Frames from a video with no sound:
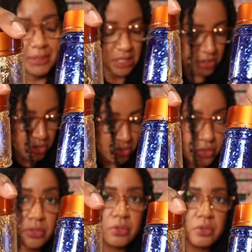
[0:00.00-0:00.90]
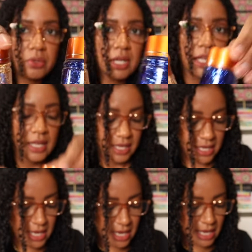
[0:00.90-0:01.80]
blue,
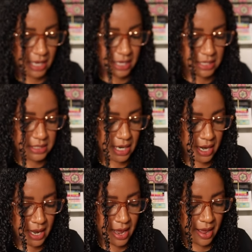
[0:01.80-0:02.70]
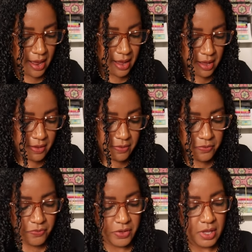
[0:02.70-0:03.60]
and I
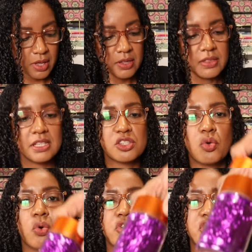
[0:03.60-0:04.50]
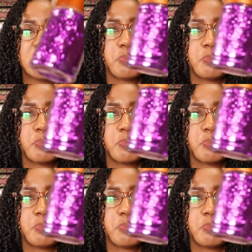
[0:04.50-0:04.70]
have this gorgeous